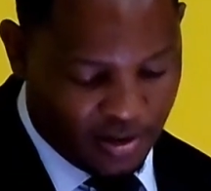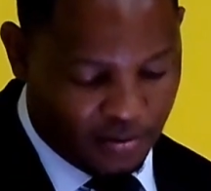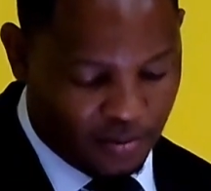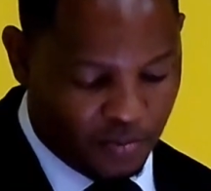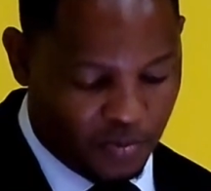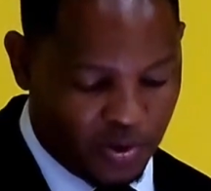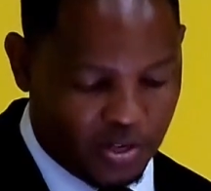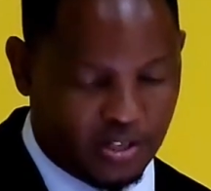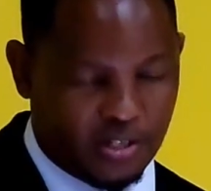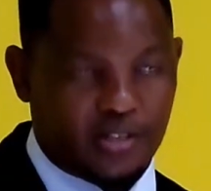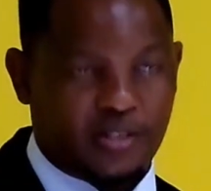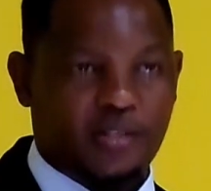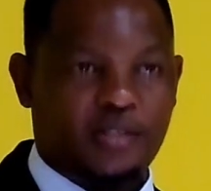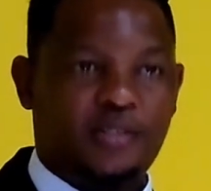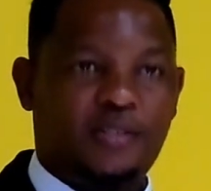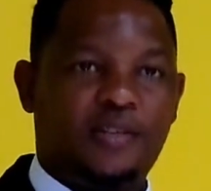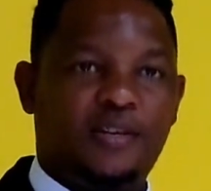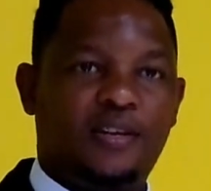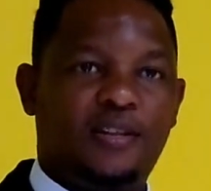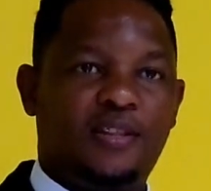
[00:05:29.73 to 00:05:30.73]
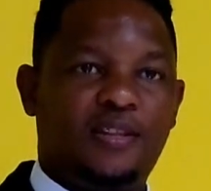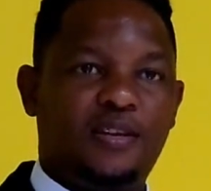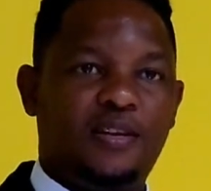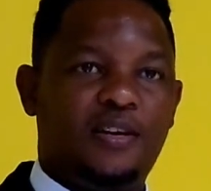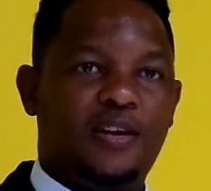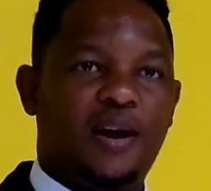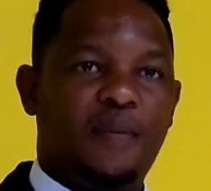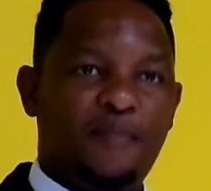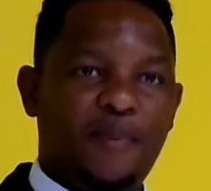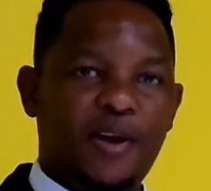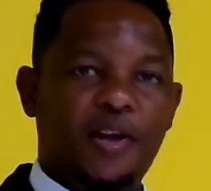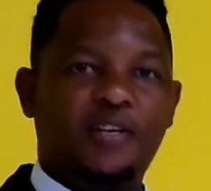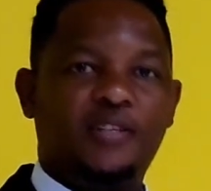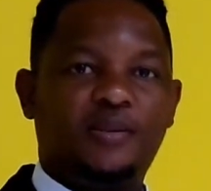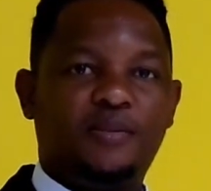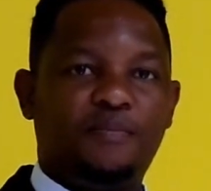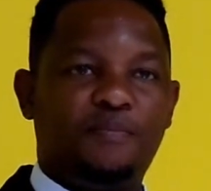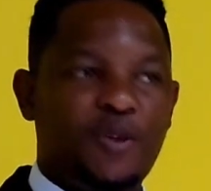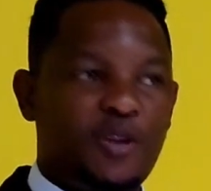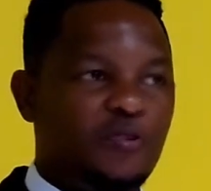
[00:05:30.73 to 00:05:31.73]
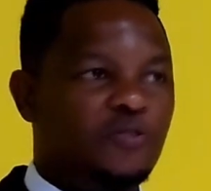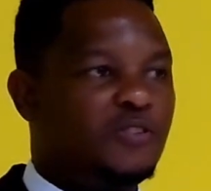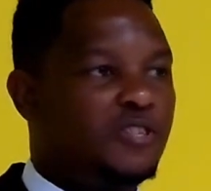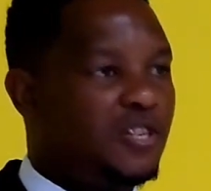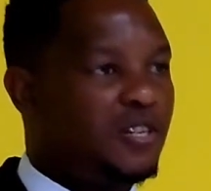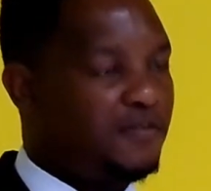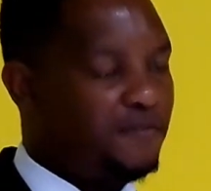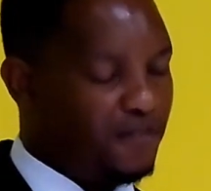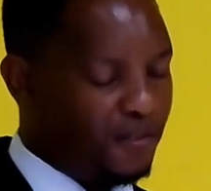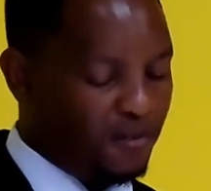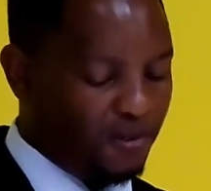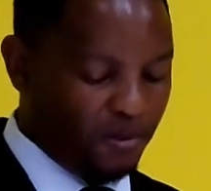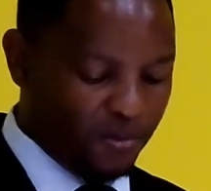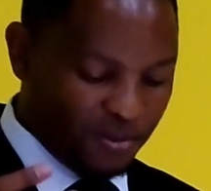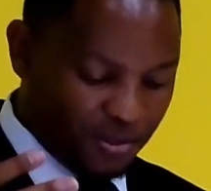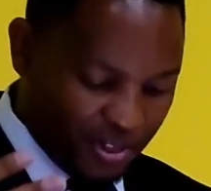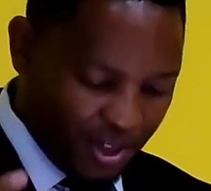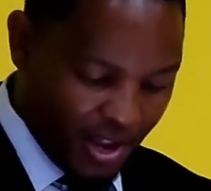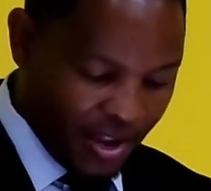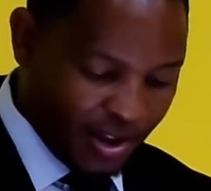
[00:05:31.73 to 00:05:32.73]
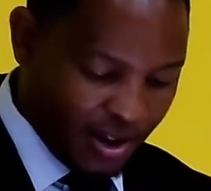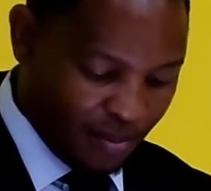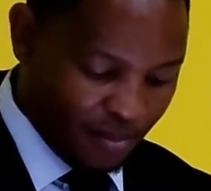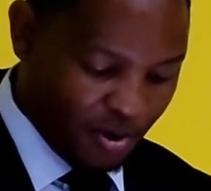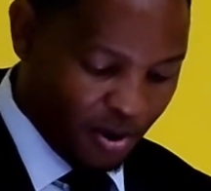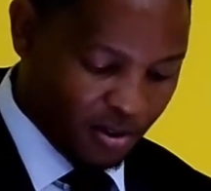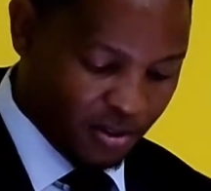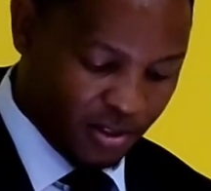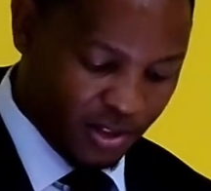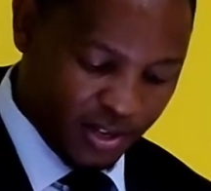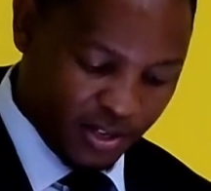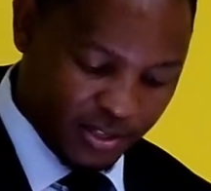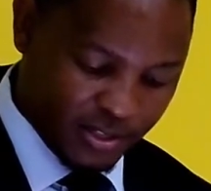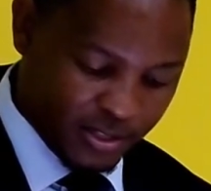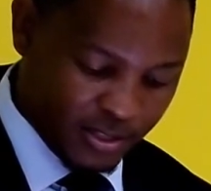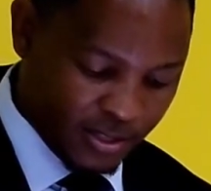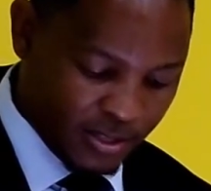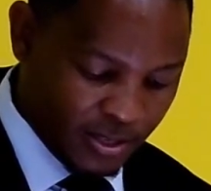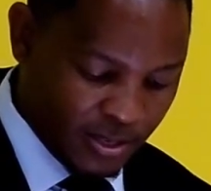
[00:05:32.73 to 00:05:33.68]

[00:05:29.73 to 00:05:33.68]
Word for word: which is the amazing, beautiful thing about this.